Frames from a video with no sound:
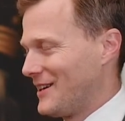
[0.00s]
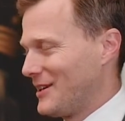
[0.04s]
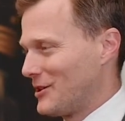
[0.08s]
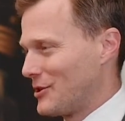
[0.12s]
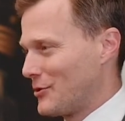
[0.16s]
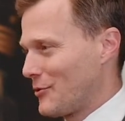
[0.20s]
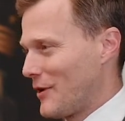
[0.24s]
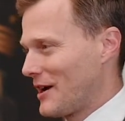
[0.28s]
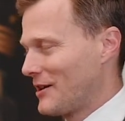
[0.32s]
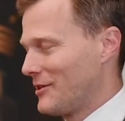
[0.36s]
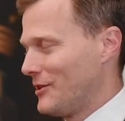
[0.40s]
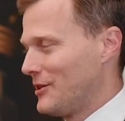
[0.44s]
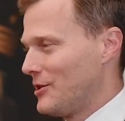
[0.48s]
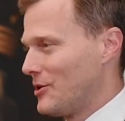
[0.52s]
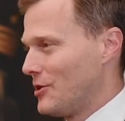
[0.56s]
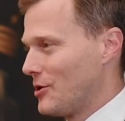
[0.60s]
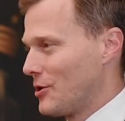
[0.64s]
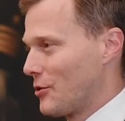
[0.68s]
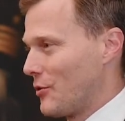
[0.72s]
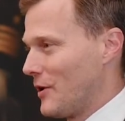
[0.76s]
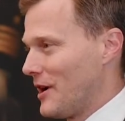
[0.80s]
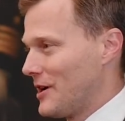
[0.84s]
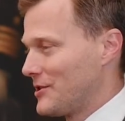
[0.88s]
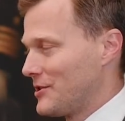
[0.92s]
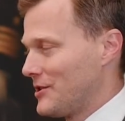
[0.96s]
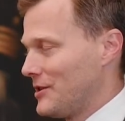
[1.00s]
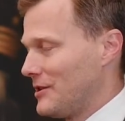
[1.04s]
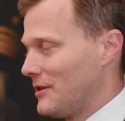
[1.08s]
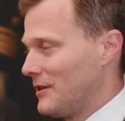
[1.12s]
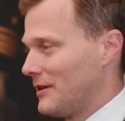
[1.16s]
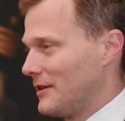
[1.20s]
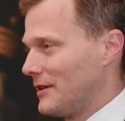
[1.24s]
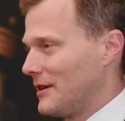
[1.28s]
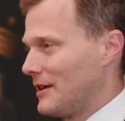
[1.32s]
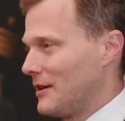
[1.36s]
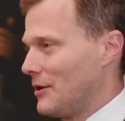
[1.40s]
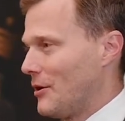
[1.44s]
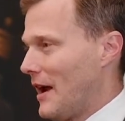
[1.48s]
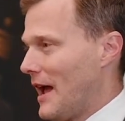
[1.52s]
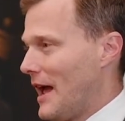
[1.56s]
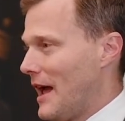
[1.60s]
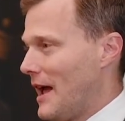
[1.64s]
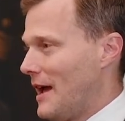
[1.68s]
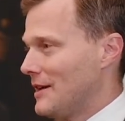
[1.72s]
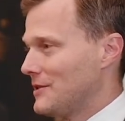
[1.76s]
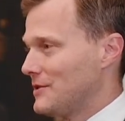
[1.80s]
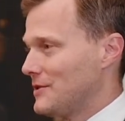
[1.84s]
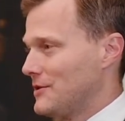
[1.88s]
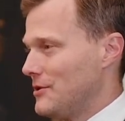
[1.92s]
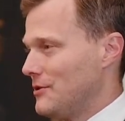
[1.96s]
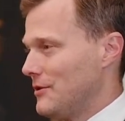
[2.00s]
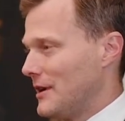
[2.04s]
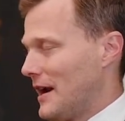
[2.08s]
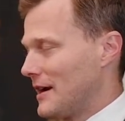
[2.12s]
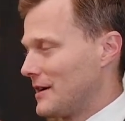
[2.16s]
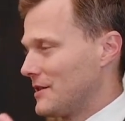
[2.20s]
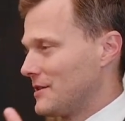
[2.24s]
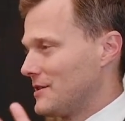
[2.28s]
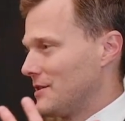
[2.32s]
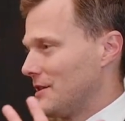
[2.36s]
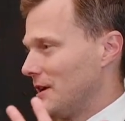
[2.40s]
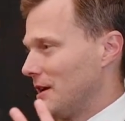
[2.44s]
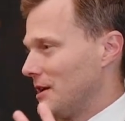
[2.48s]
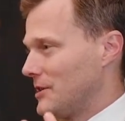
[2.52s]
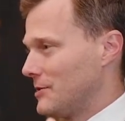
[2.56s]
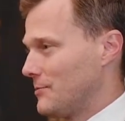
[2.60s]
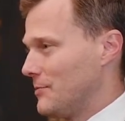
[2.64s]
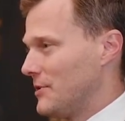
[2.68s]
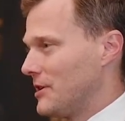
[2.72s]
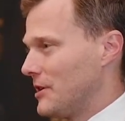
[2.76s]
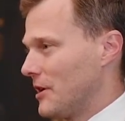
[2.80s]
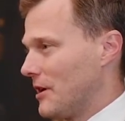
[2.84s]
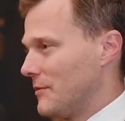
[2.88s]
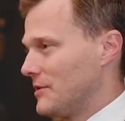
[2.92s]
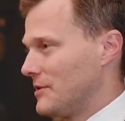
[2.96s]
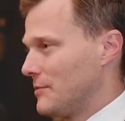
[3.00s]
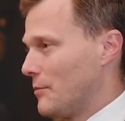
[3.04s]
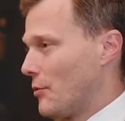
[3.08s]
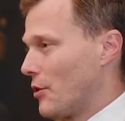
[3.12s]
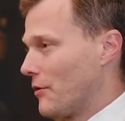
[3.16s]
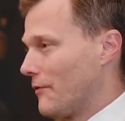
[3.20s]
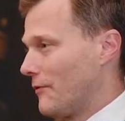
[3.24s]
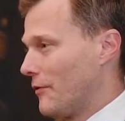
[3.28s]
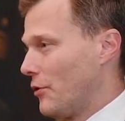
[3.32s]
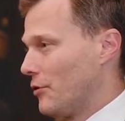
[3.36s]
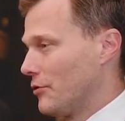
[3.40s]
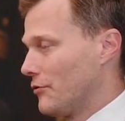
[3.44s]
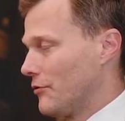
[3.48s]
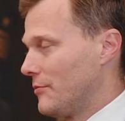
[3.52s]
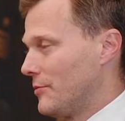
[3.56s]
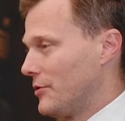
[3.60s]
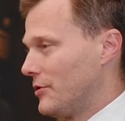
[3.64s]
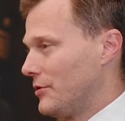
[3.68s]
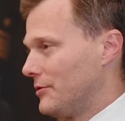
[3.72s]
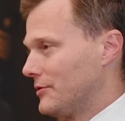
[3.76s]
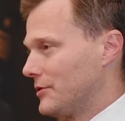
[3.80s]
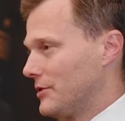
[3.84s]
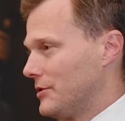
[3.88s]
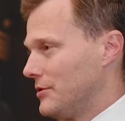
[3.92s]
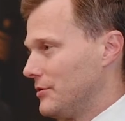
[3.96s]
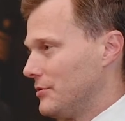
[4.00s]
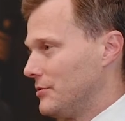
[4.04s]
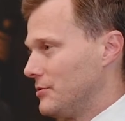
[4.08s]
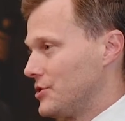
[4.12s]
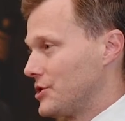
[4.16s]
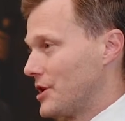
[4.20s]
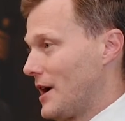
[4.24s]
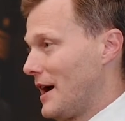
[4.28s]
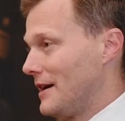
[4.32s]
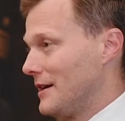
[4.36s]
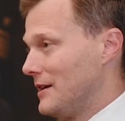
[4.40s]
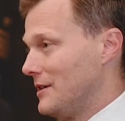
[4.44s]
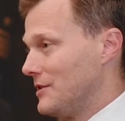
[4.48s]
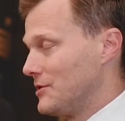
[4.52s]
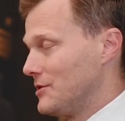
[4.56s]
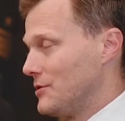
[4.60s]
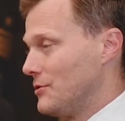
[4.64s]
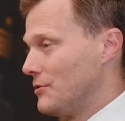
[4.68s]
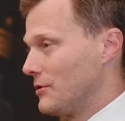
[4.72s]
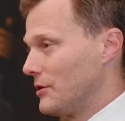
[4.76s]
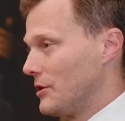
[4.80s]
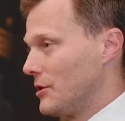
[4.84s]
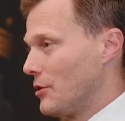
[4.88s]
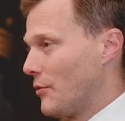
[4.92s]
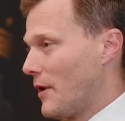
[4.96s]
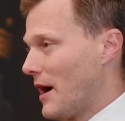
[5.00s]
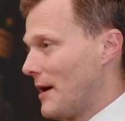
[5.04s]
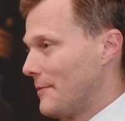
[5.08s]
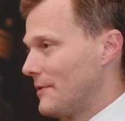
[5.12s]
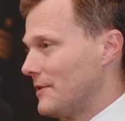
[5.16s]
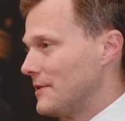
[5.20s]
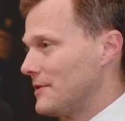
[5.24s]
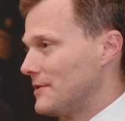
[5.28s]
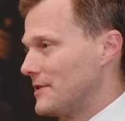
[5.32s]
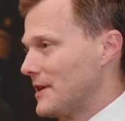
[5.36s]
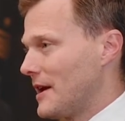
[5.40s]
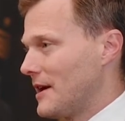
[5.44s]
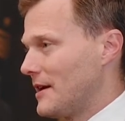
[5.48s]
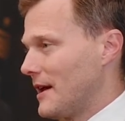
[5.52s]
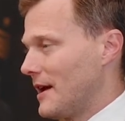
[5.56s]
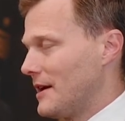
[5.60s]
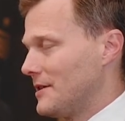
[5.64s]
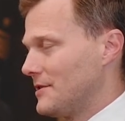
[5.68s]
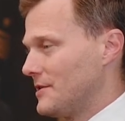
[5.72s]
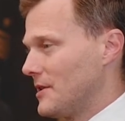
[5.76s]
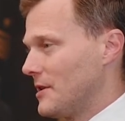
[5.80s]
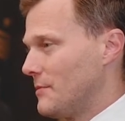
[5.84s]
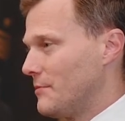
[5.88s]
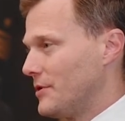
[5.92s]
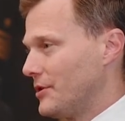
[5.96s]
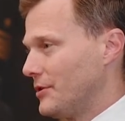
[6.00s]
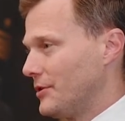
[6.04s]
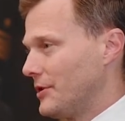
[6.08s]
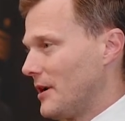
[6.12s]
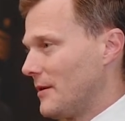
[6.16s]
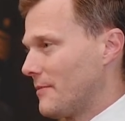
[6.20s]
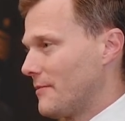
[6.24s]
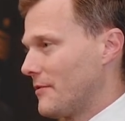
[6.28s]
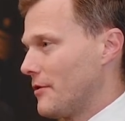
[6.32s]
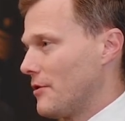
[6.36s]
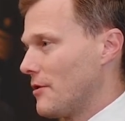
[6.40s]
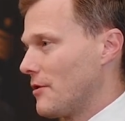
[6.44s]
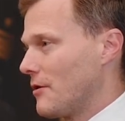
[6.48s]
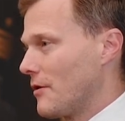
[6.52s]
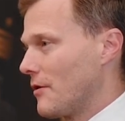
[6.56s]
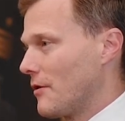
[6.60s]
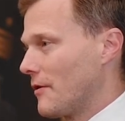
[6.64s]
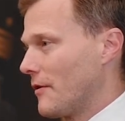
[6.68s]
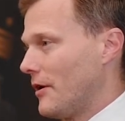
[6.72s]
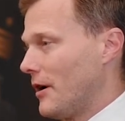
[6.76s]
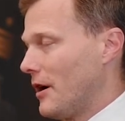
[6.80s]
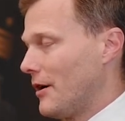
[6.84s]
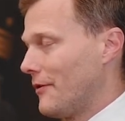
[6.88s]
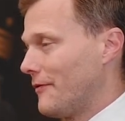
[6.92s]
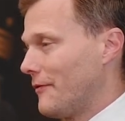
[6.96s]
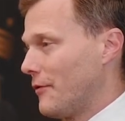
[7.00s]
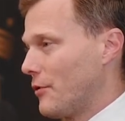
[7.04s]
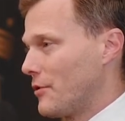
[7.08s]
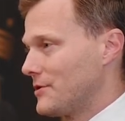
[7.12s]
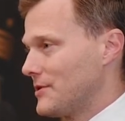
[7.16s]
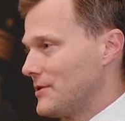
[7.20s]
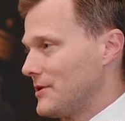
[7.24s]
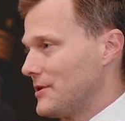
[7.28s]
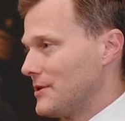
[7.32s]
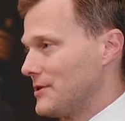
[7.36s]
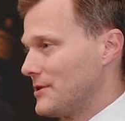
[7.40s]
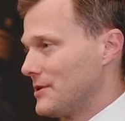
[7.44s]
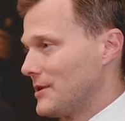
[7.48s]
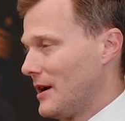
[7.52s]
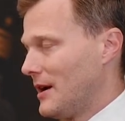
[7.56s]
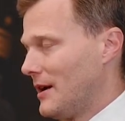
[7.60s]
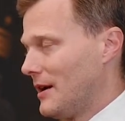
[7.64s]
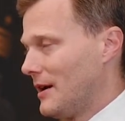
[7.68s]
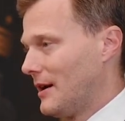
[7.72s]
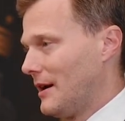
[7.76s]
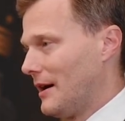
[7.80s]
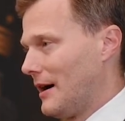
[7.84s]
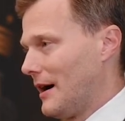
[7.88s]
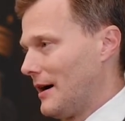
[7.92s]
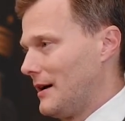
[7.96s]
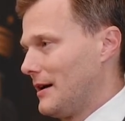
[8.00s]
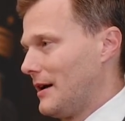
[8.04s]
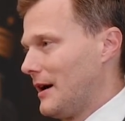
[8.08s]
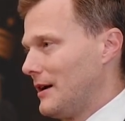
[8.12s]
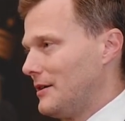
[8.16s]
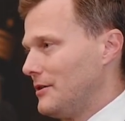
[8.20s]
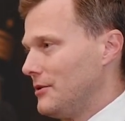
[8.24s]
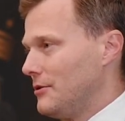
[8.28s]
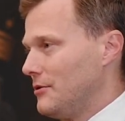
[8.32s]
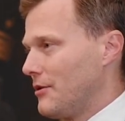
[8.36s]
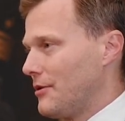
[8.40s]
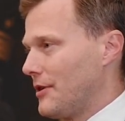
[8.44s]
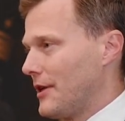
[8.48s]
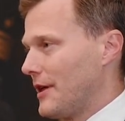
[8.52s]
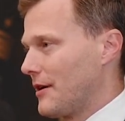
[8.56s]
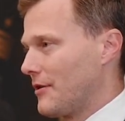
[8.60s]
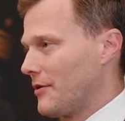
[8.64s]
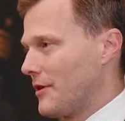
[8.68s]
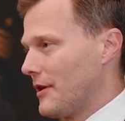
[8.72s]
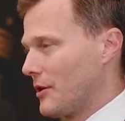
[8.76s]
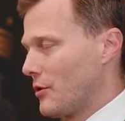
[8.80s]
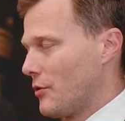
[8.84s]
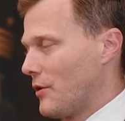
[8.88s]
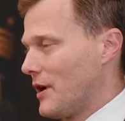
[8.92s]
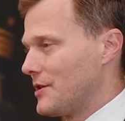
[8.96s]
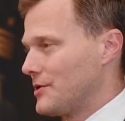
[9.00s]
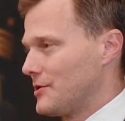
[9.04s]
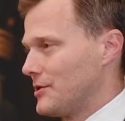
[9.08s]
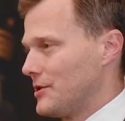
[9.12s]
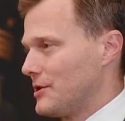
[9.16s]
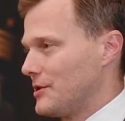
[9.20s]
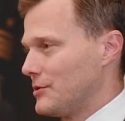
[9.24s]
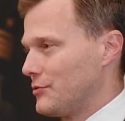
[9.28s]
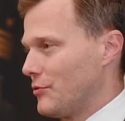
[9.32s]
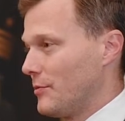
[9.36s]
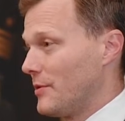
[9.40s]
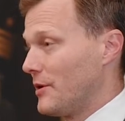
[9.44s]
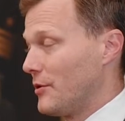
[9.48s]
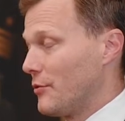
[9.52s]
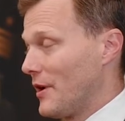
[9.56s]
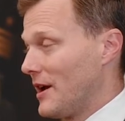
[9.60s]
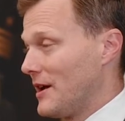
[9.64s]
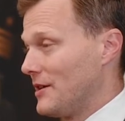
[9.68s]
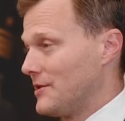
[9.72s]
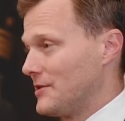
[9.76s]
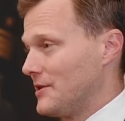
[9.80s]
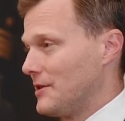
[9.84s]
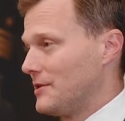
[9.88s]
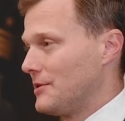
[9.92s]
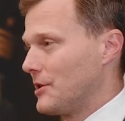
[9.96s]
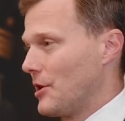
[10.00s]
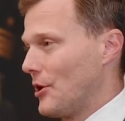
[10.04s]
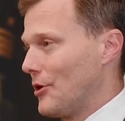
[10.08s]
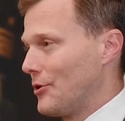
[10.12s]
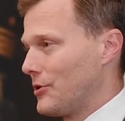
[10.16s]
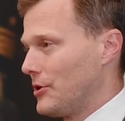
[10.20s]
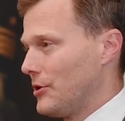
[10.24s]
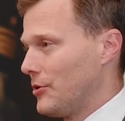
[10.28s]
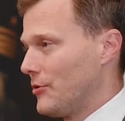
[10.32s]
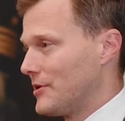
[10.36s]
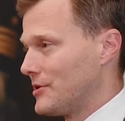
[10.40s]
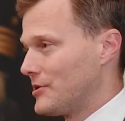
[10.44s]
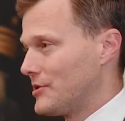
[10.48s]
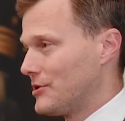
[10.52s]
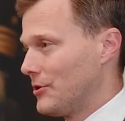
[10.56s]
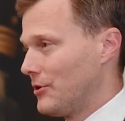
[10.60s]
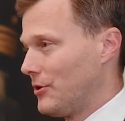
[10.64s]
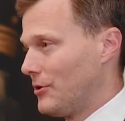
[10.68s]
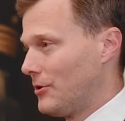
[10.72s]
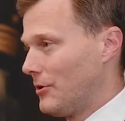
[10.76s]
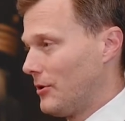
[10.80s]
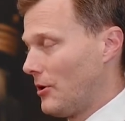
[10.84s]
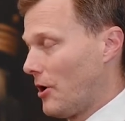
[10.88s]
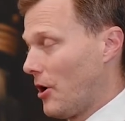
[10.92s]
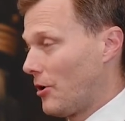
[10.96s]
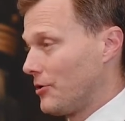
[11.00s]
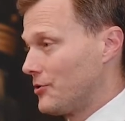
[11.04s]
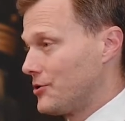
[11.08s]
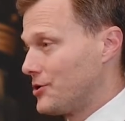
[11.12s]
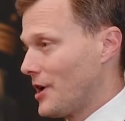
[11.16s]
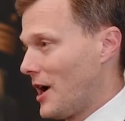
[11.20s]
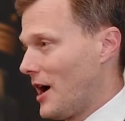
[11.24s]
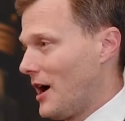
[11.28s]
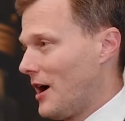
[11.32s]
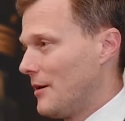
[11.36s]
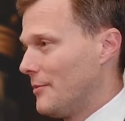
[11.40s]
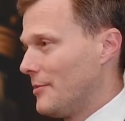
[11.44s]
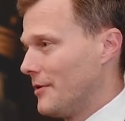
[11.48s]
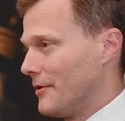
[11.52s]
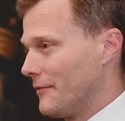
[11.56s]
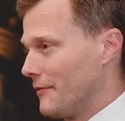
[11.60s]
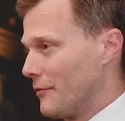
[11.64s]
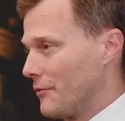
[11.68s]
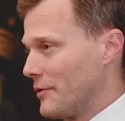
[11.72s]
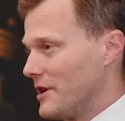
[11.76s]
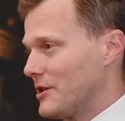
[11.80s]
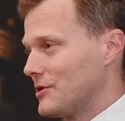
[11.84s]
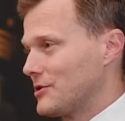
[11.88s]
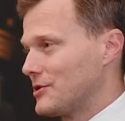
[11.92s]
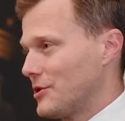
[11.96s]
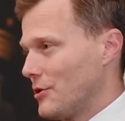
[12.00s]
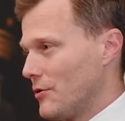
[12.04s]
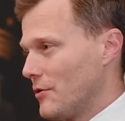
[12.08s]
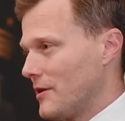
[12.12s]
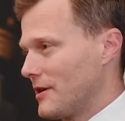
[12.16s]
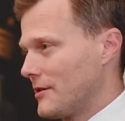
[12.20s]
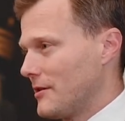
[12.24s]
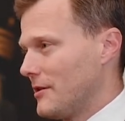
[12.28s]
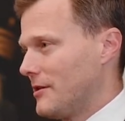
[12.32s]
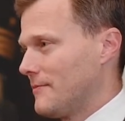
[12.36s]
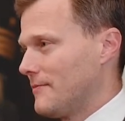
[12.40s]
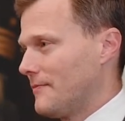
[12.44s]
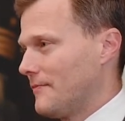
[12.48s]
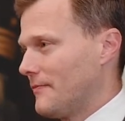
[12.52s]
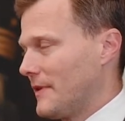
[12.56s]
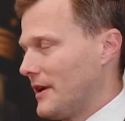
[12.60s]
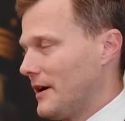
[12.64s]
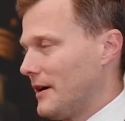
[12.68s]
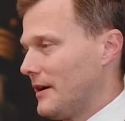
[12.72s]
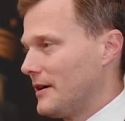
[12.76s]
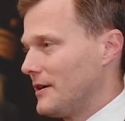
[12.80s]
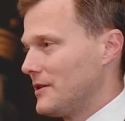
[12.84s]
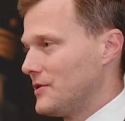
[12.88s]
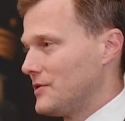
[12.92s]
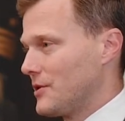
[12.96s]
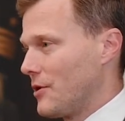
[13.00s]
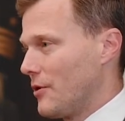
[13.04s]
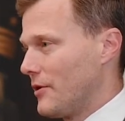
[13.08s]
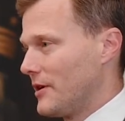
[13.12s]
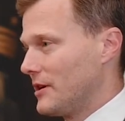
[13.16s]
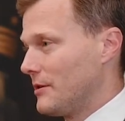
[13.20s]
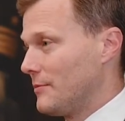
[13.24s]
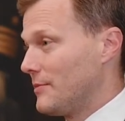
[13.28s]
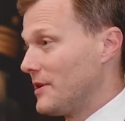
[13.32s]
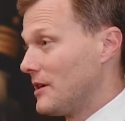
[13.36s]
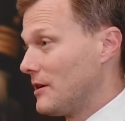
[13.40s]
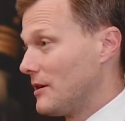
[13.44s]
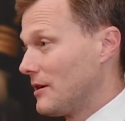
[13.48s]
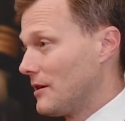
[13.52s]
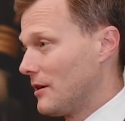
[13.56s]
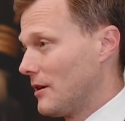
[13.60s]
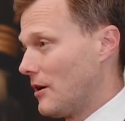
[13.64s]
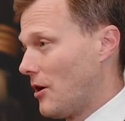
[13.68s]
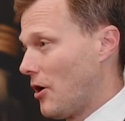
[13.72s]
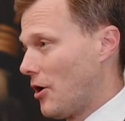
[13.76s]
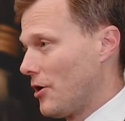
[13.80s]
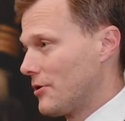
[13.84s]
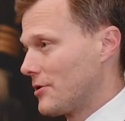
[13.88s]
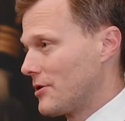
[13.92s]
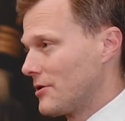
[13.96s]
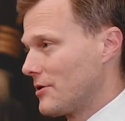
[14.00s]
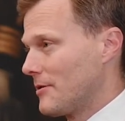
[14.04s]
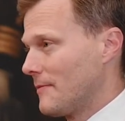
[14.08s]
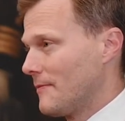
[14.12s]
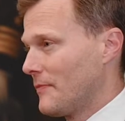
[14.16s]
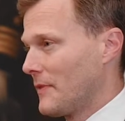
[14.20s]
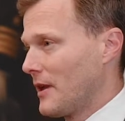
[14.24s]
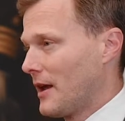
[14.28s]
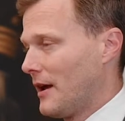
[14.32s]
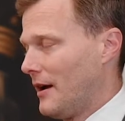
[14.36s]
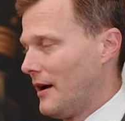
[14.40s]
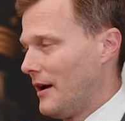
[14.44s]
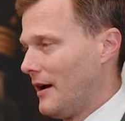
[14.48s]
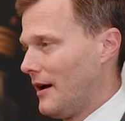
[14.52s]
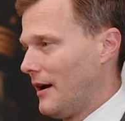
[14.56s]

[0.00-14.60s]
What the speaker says: getting directly to your question, you know, as the United States becomes more vulnerable to Chinese nuclear weapons, as they build up their forces, I do think that questions will be raised in Tokyo and Seoul. Our job of reassuring them is going to be harder.